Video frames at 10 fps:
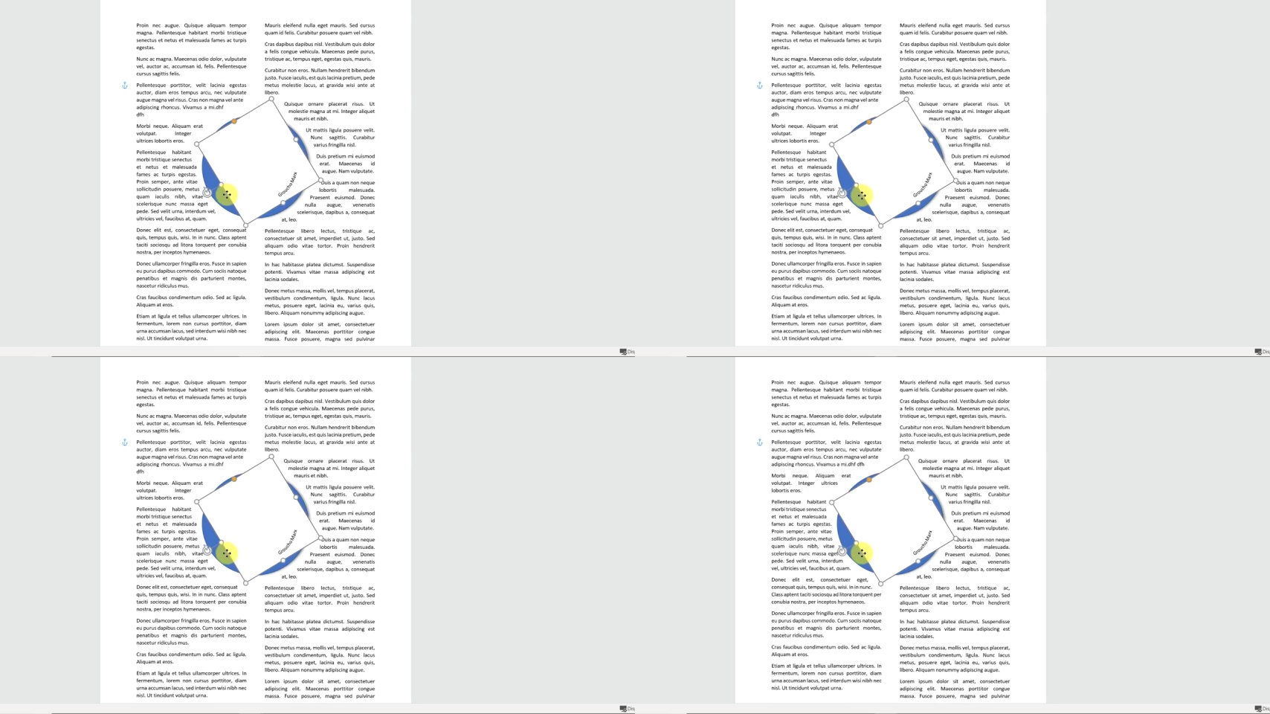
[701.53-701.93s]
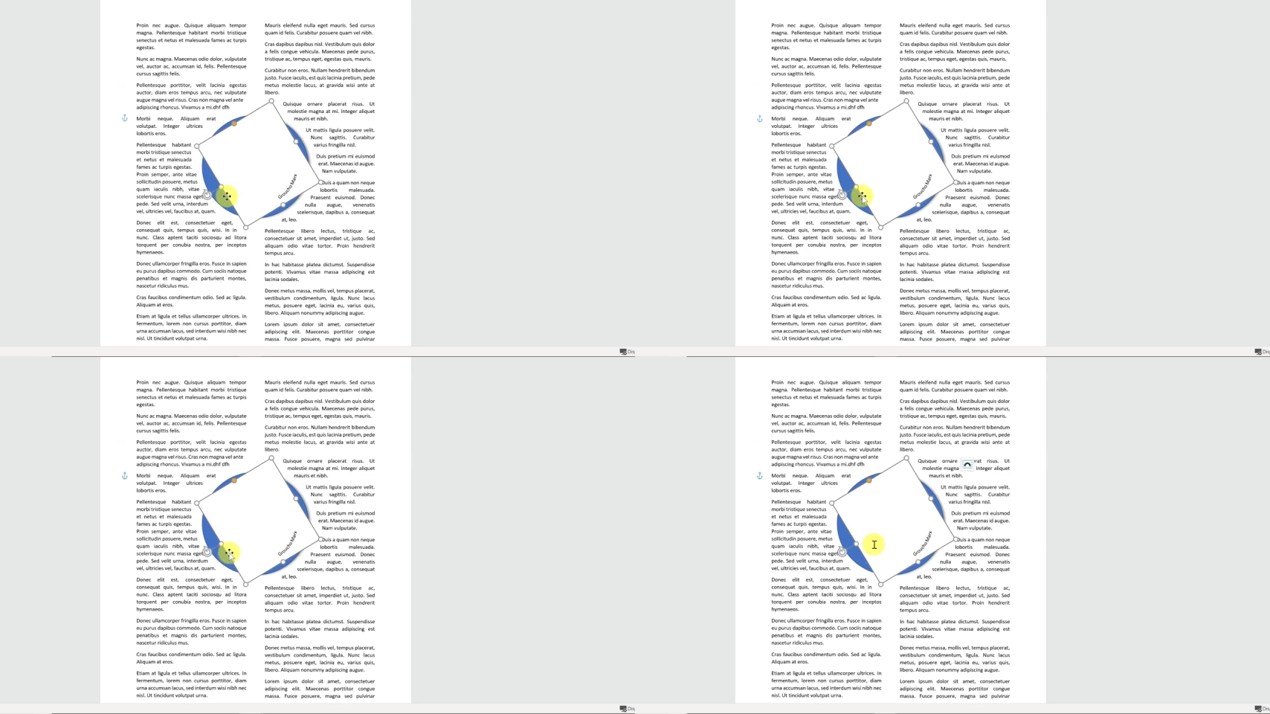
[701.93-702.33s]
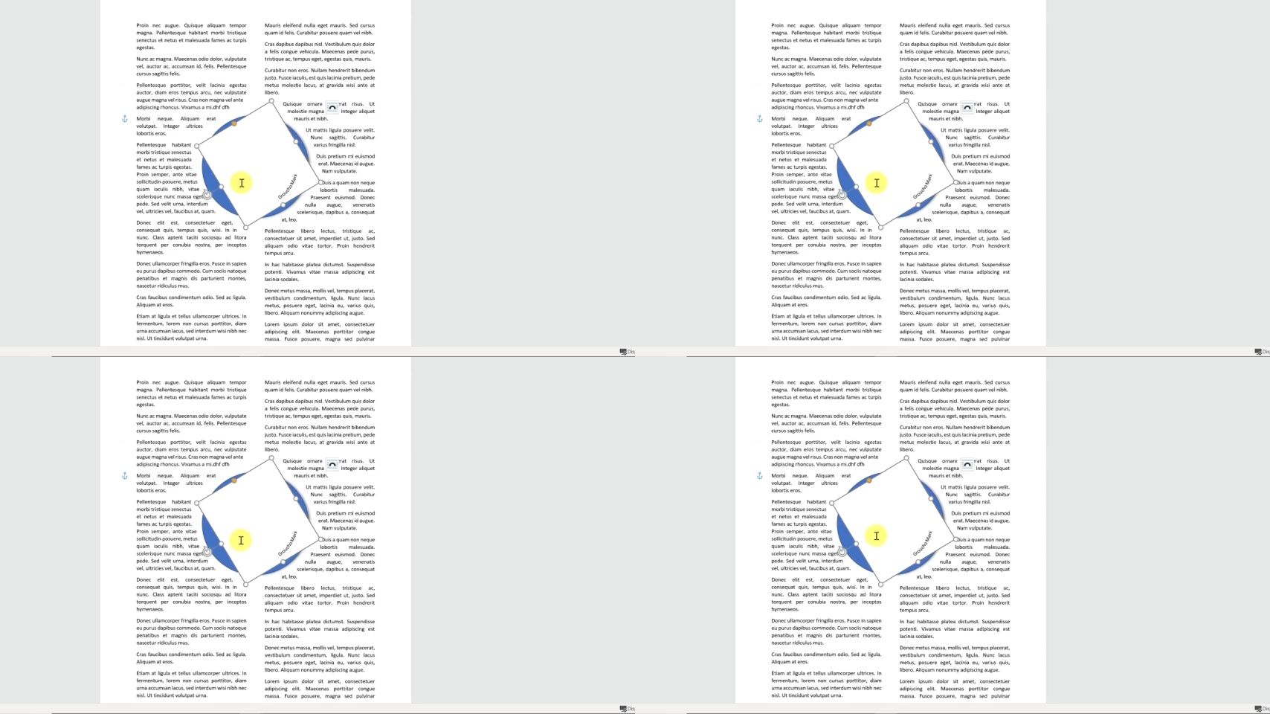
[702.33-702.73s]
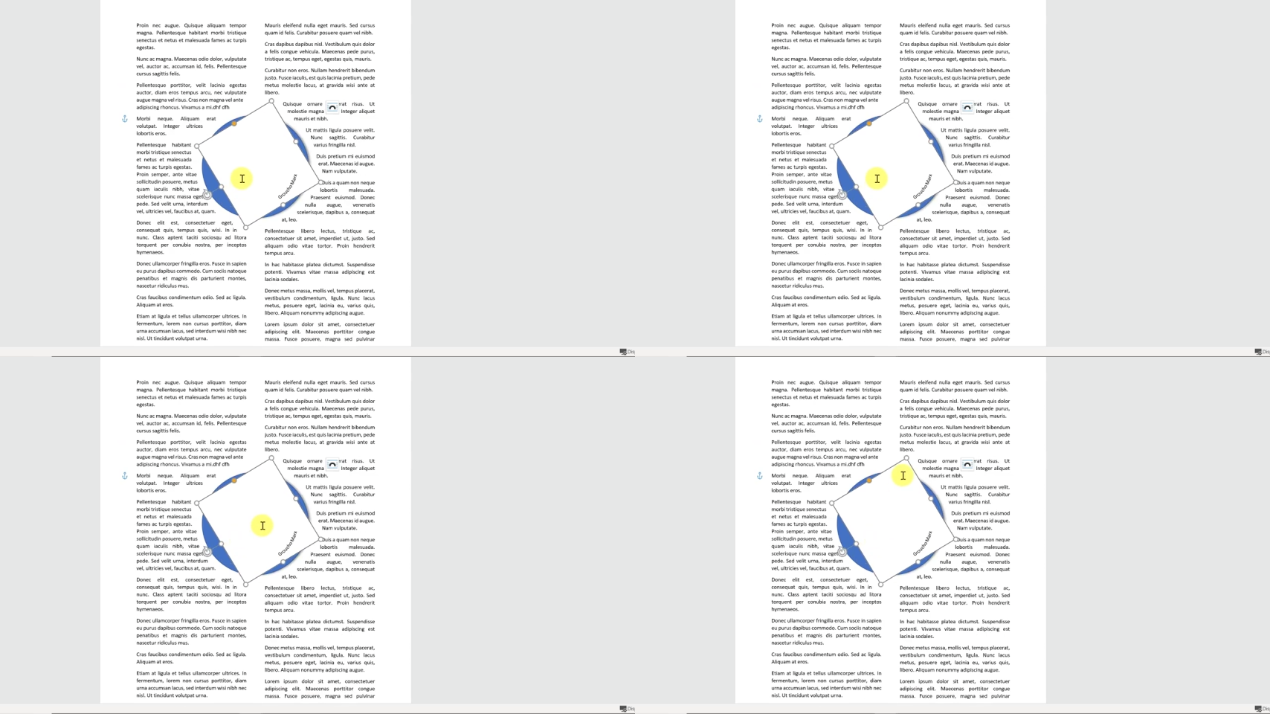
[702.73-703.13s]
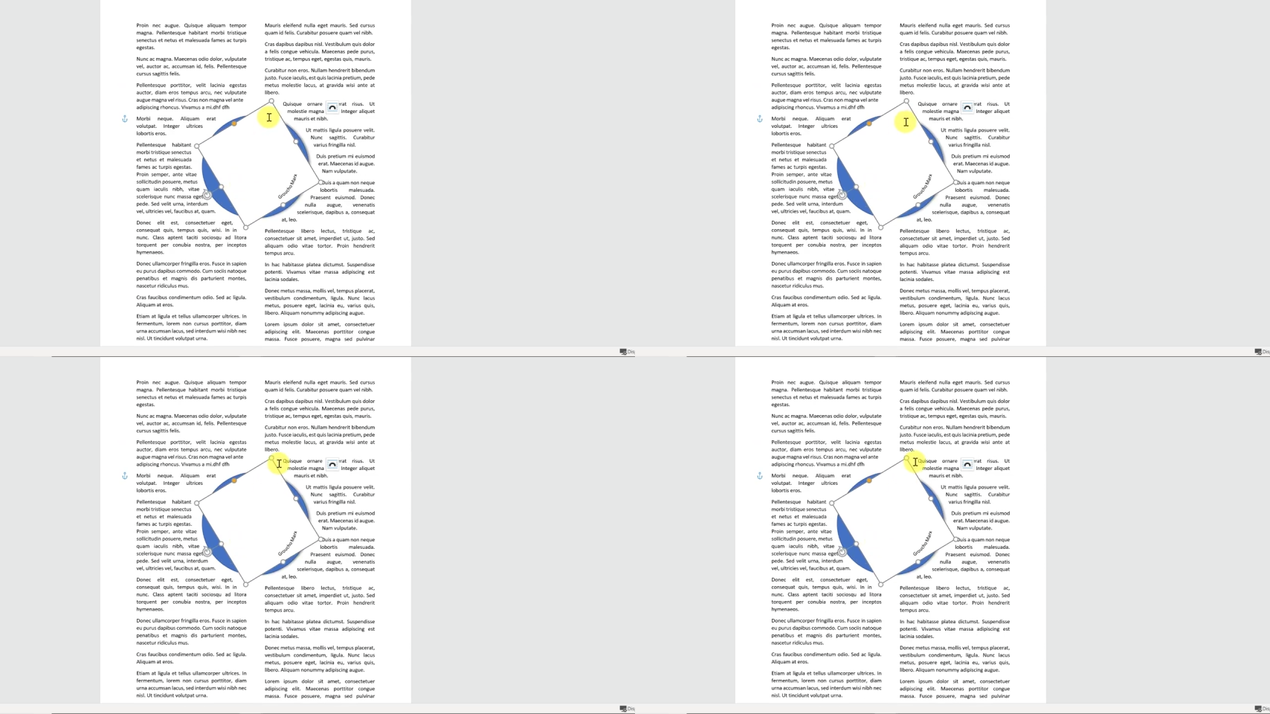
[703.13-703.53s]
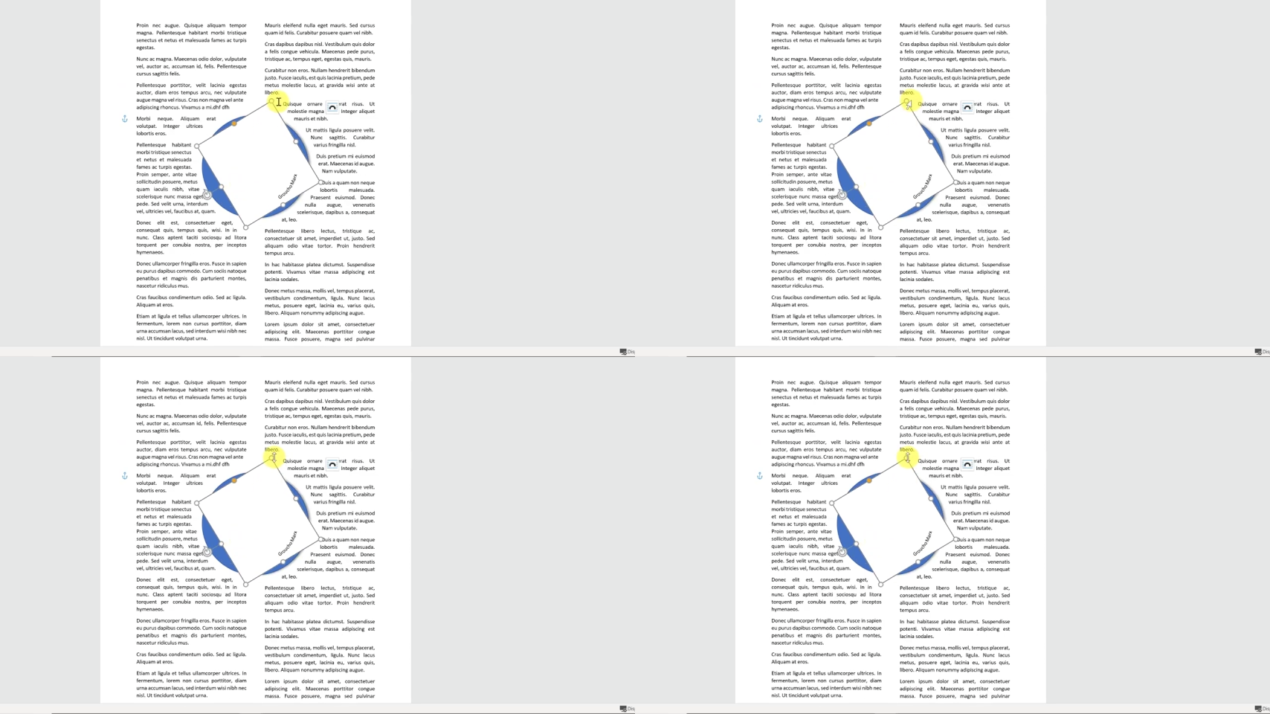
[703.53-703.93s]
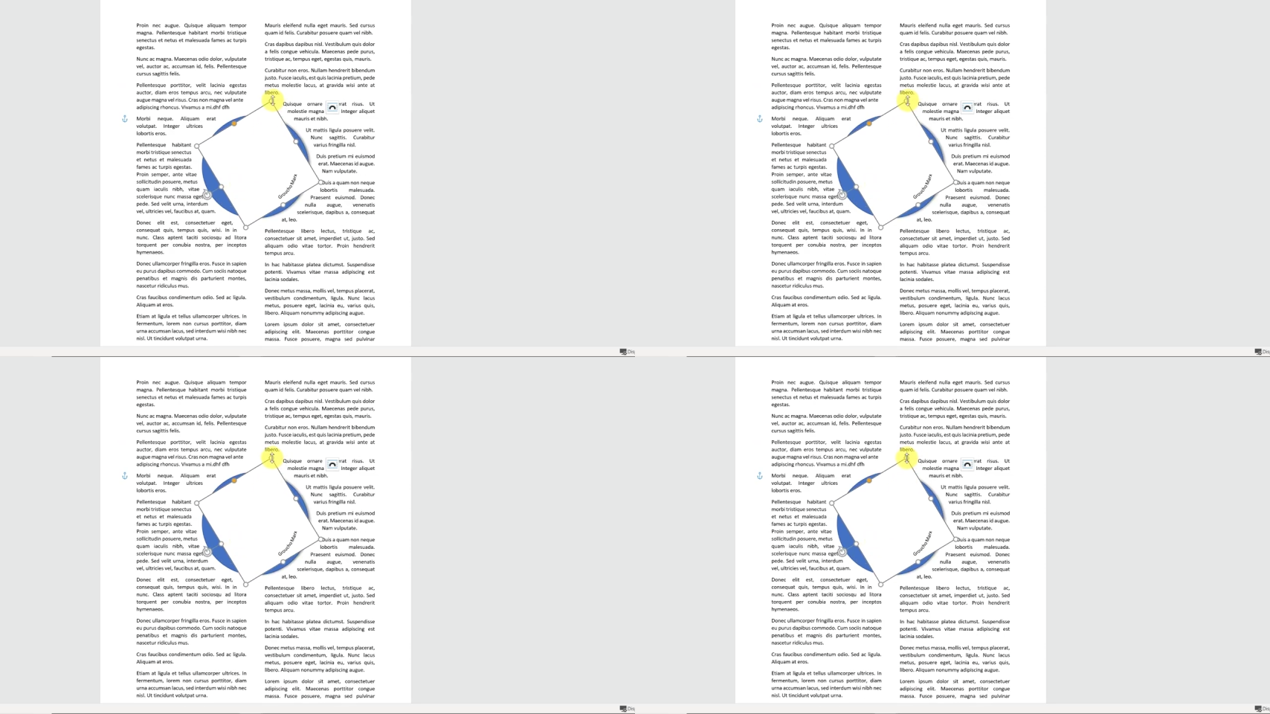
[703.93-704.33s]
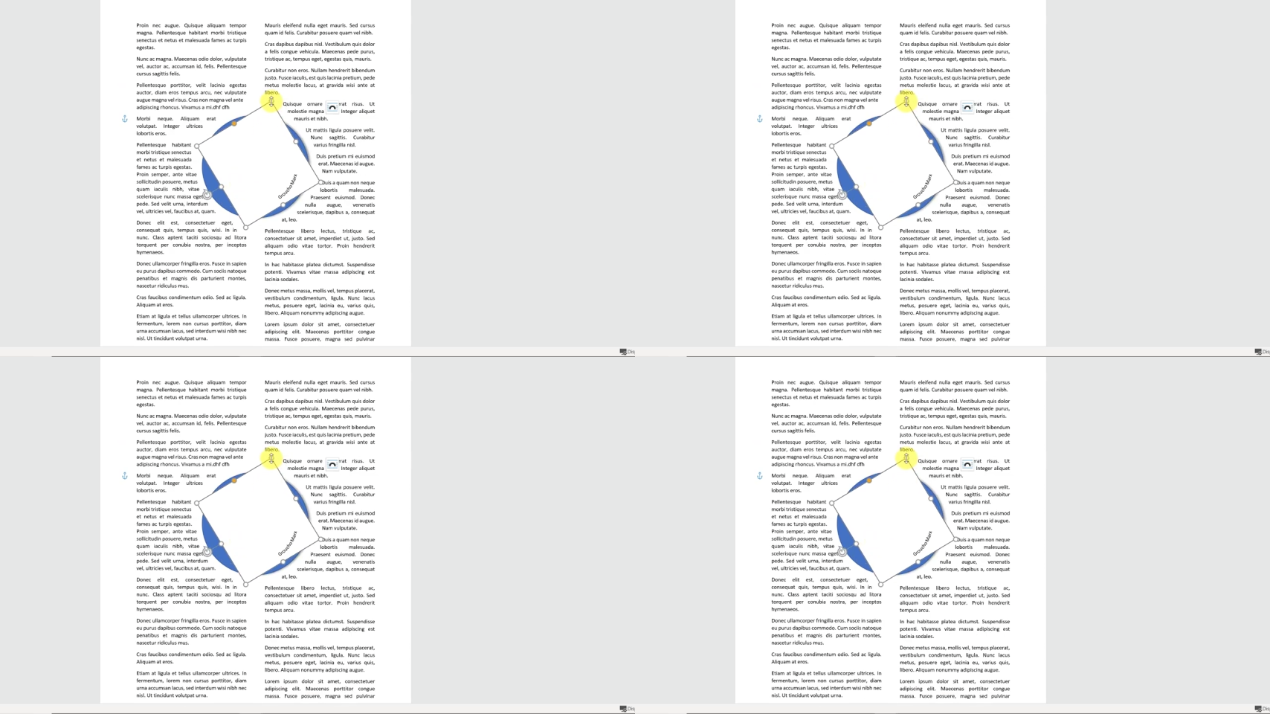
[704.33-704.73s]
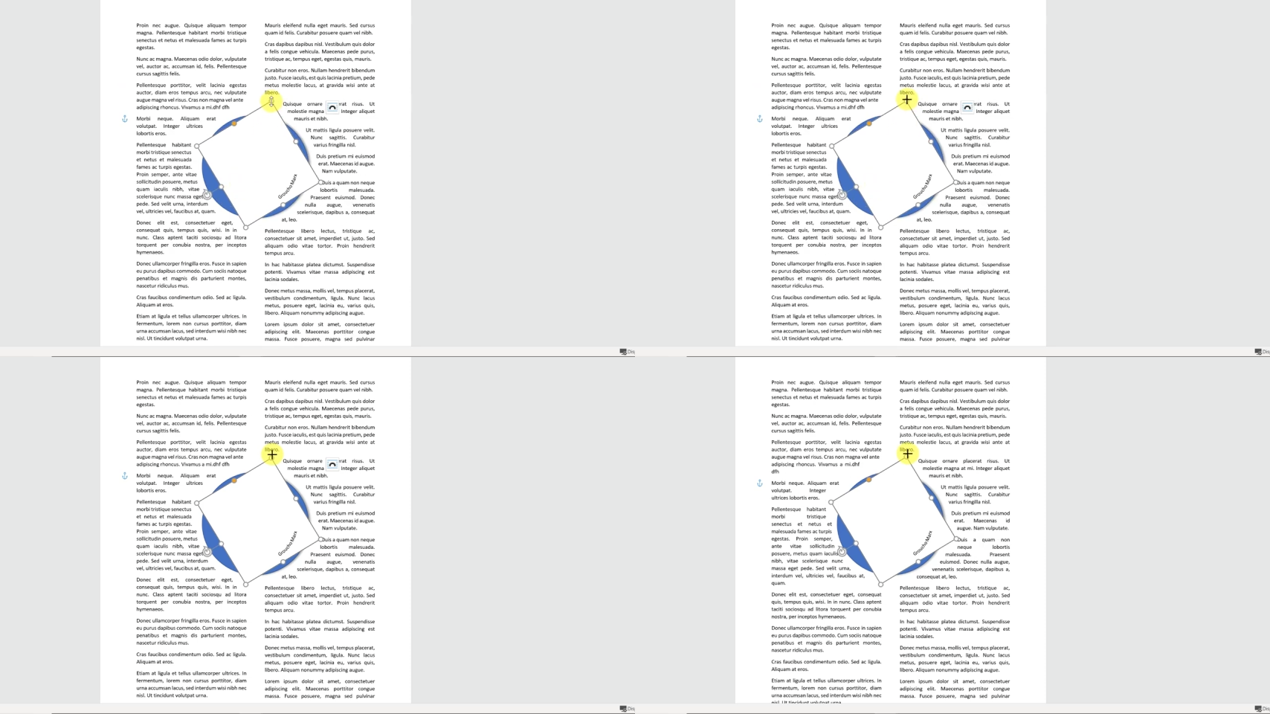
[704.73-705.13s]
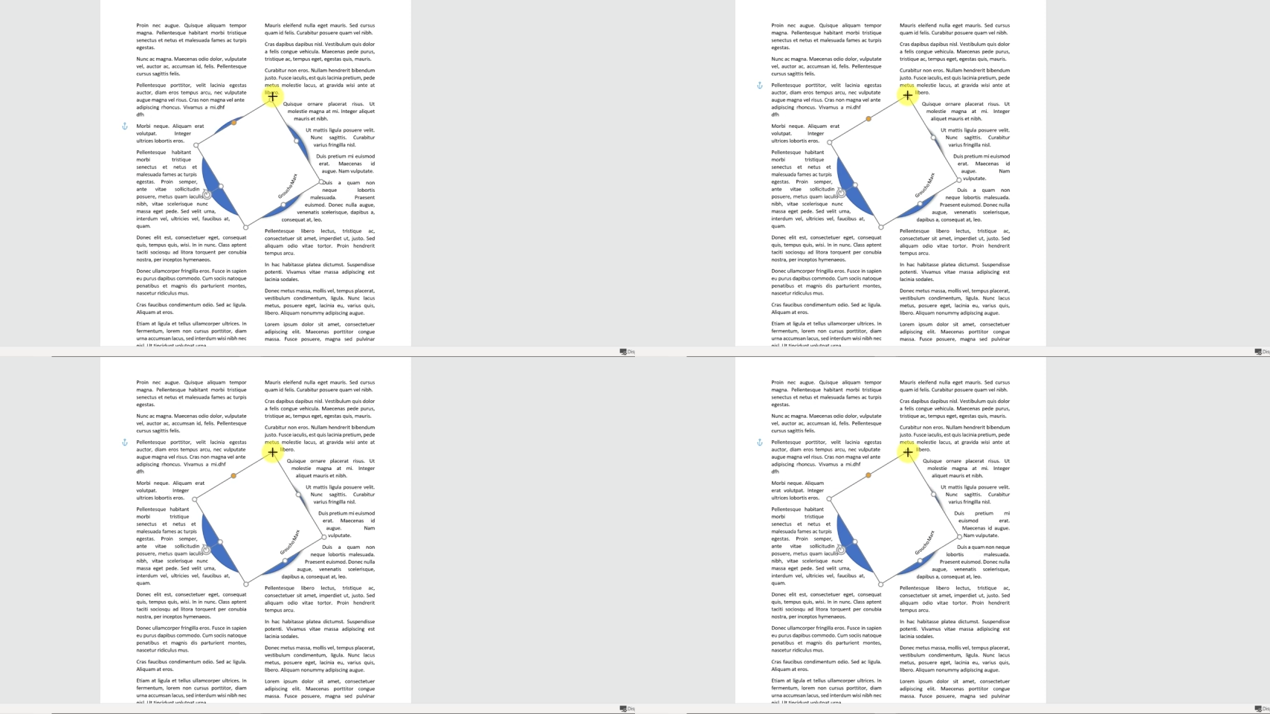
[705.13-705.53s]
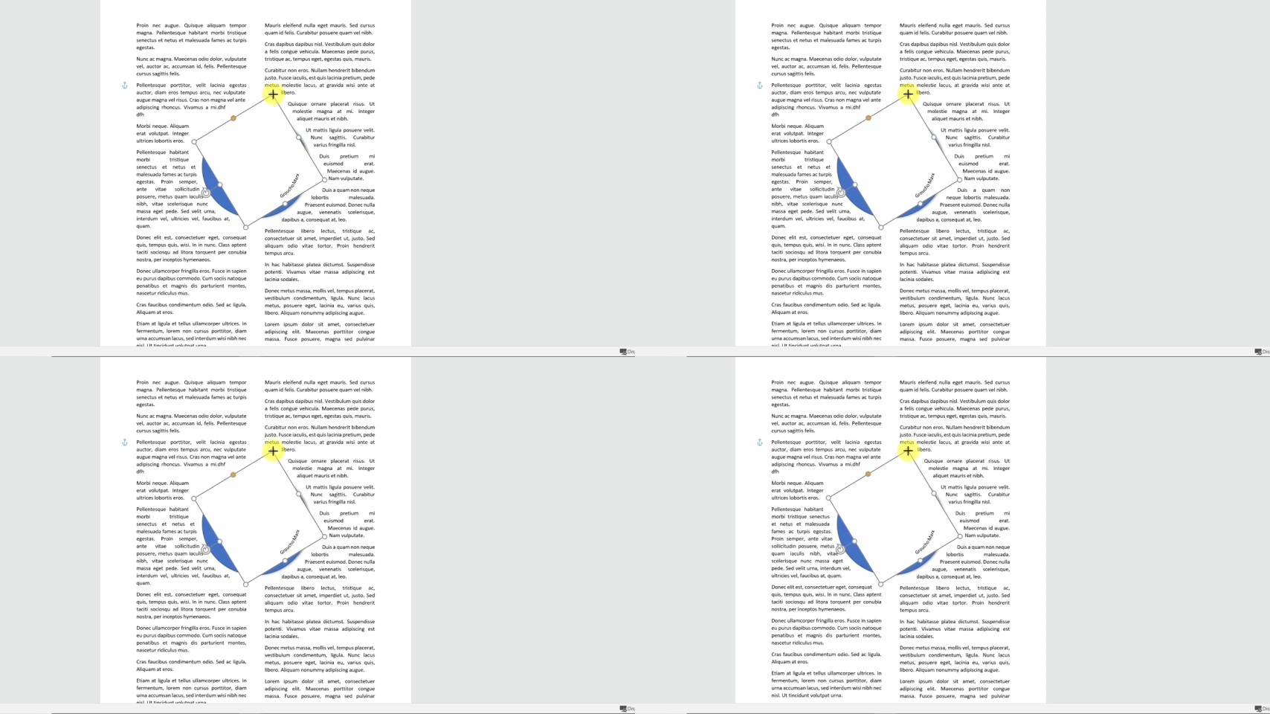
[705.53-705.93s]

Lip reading: [unreadable: no face in view]